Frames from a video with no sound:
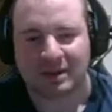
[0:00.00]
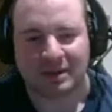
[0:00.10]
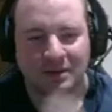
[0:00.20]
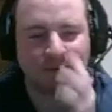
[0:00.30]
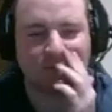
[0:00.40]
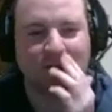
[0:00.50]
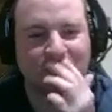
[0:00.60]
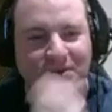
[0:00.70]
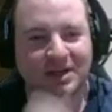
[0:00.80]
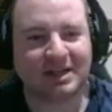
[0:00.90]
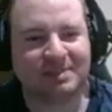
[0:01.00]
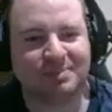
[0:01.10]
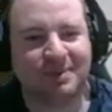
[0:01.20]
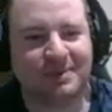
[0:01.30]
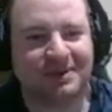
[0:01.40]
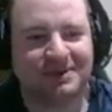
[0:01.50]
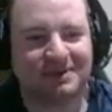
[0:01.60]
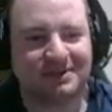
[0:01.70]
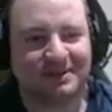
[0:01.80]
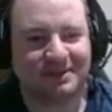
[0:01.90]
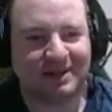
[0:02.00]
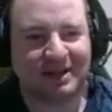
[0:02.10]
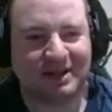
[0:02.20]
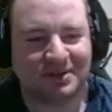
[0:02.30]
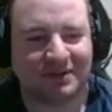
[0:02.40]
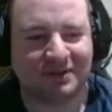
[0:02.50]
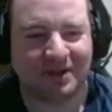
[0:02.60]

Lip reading: Also, if you die in this bonus, you have to go